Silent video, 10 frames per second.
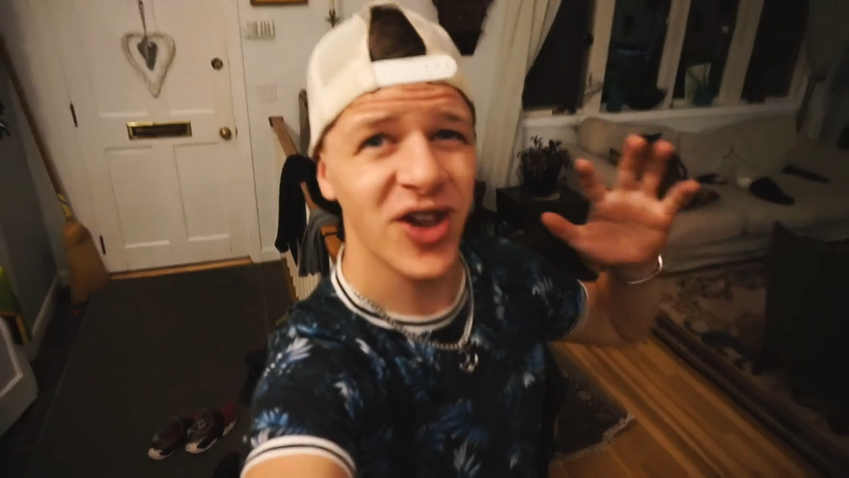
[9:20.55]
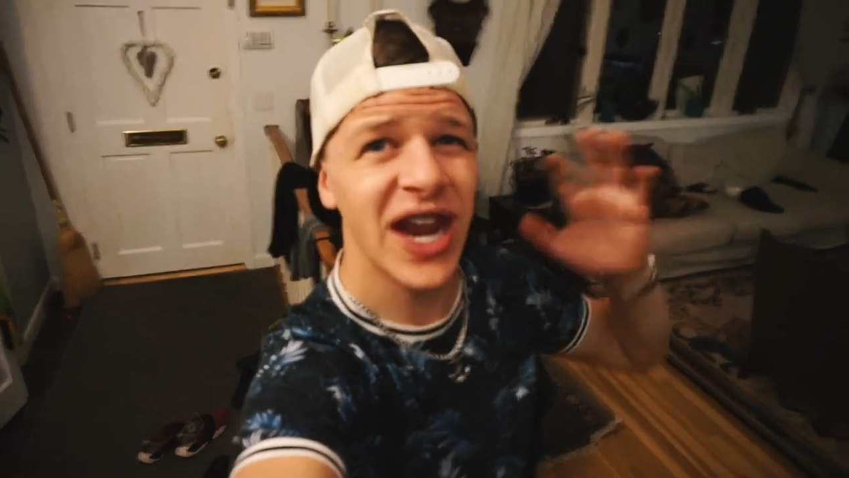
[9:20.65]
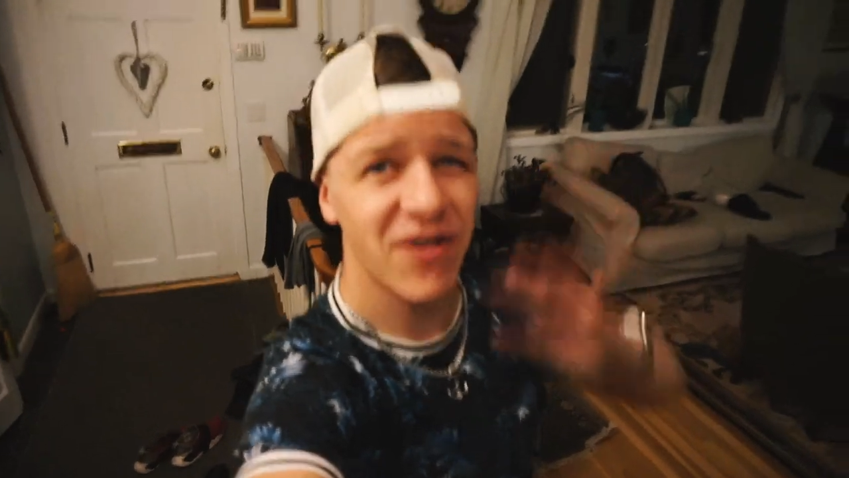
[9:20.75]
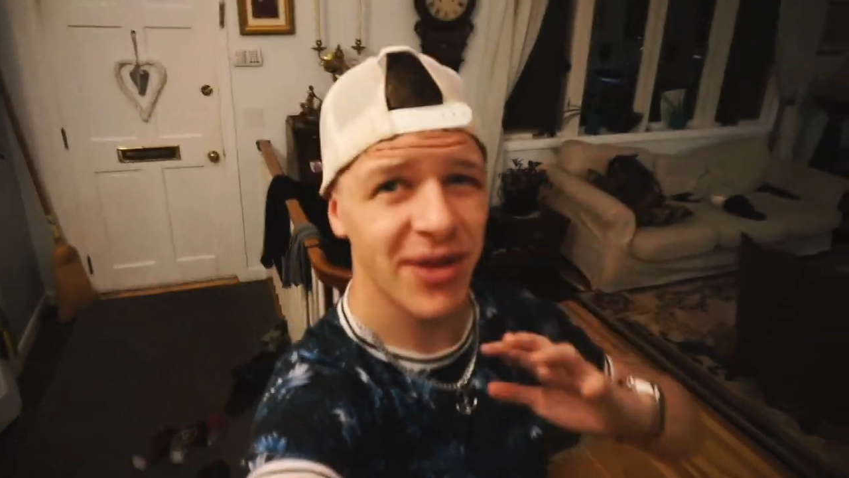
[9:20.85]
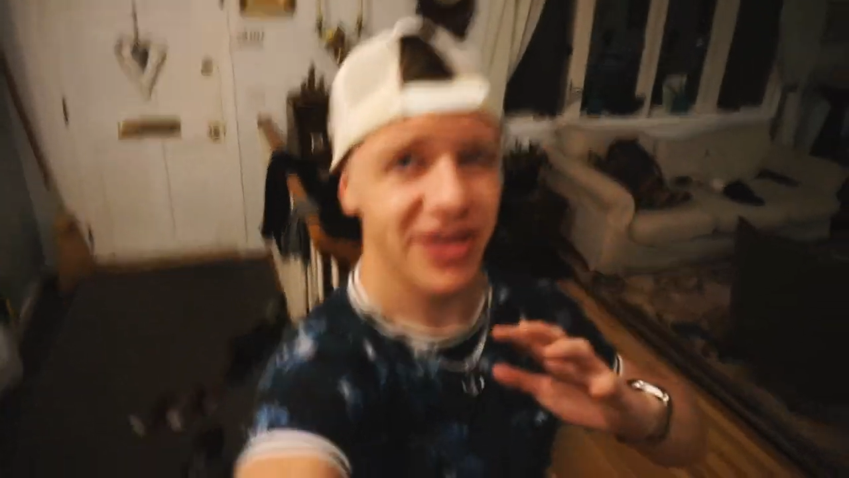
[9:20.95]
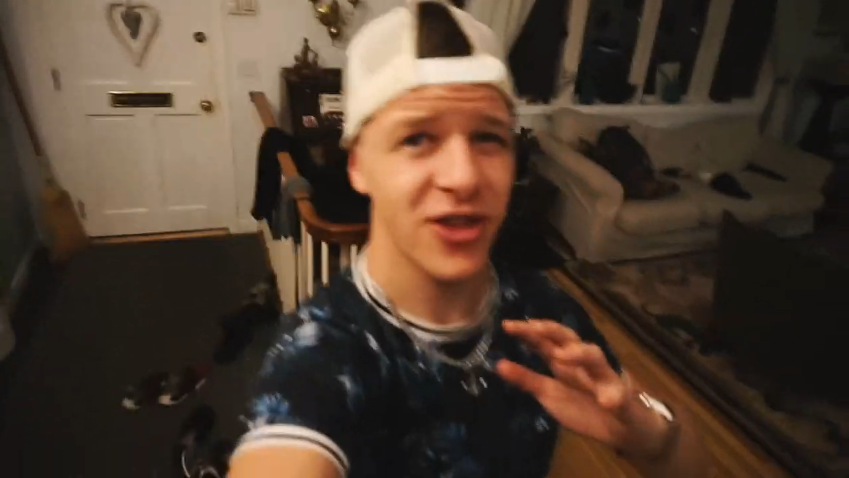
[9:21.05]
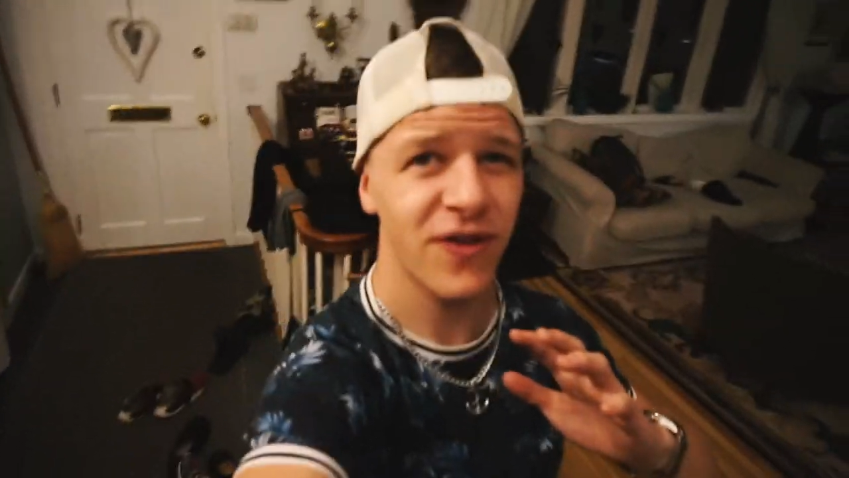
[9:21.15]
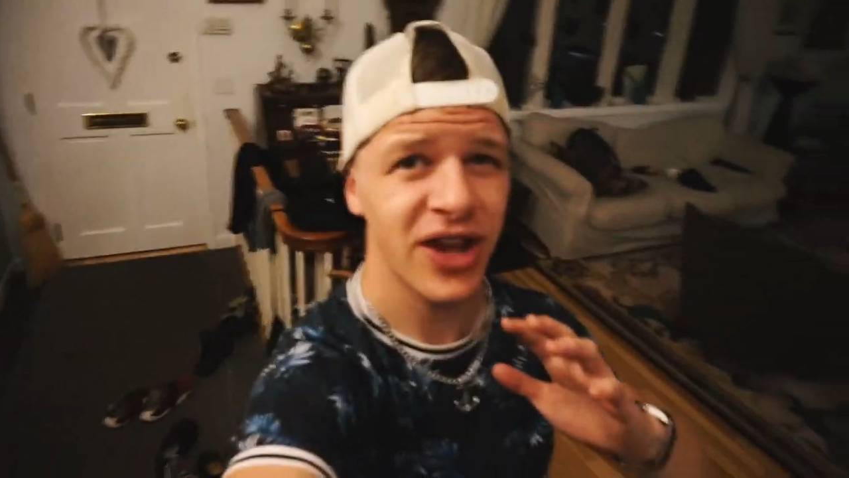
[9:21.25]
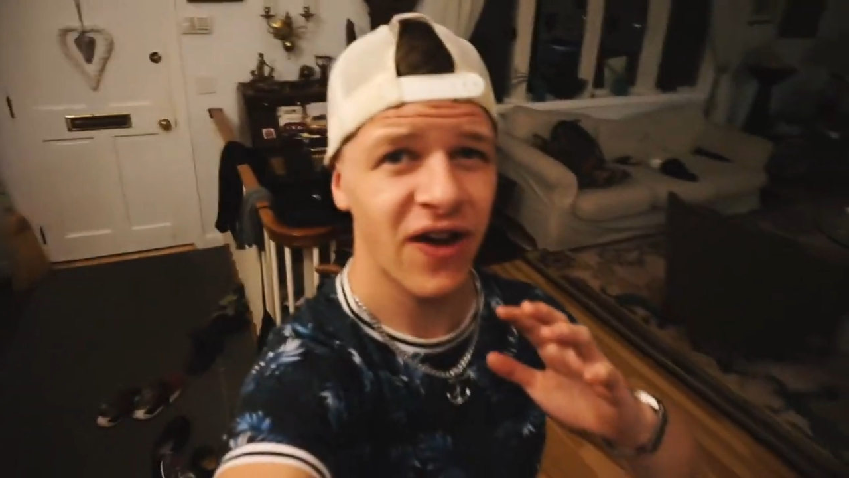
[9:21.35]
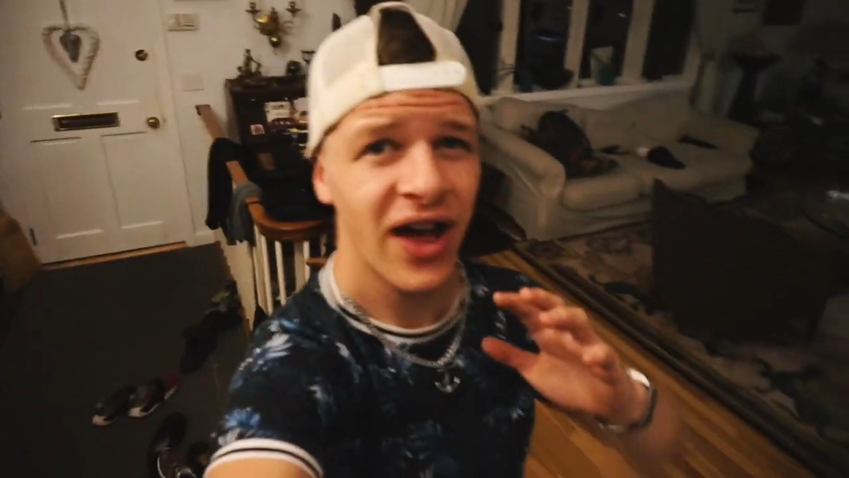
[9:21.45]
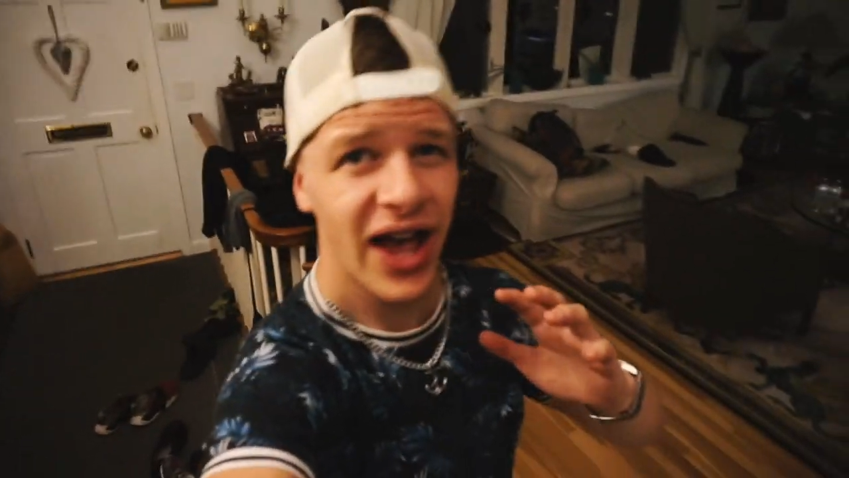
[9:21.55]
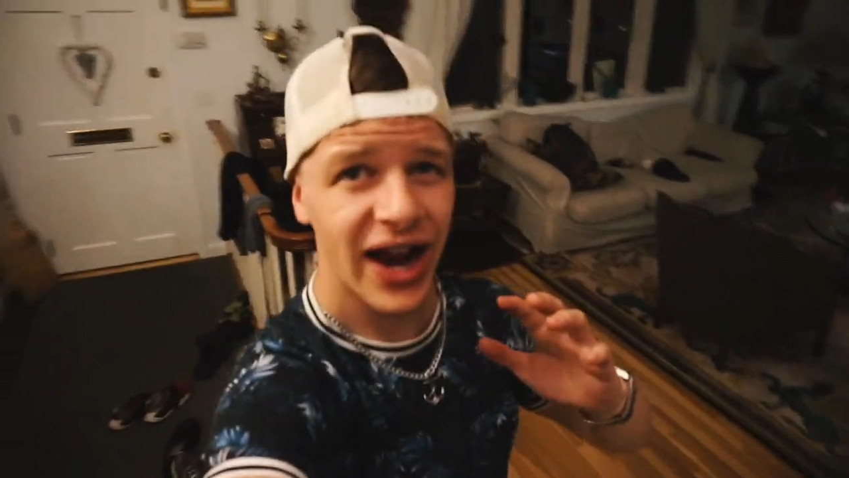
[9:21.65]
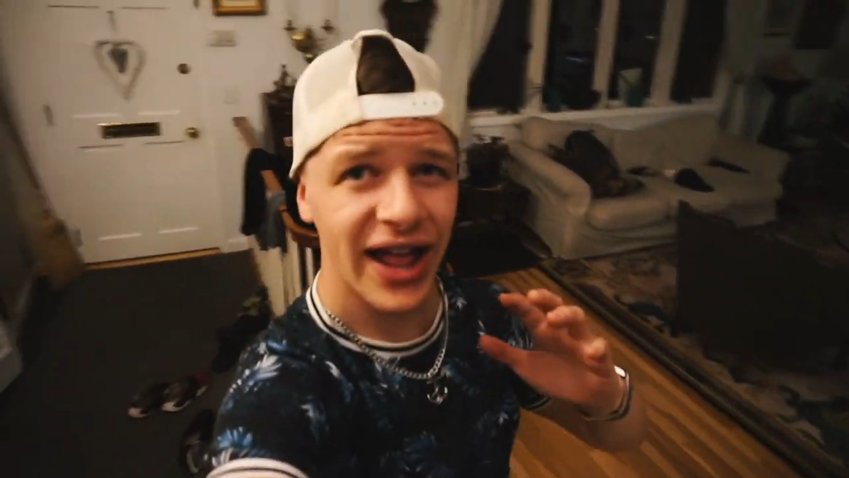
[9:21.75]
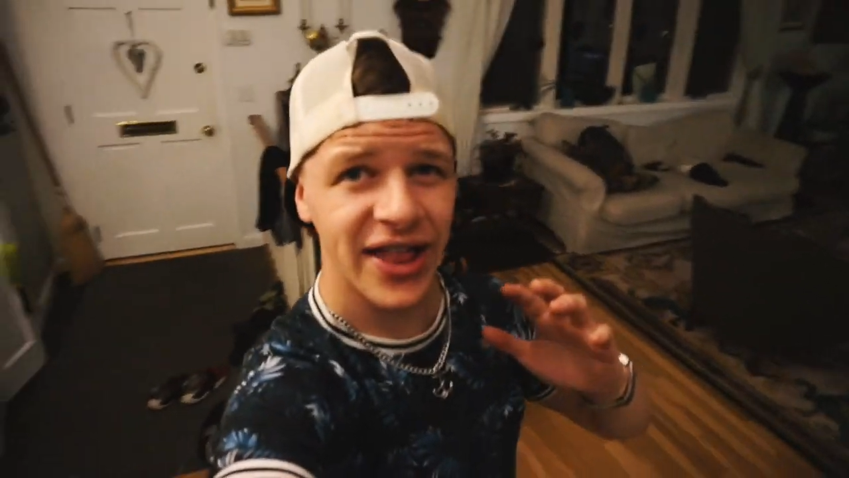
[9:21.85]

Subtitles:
so you never miss a new video. And as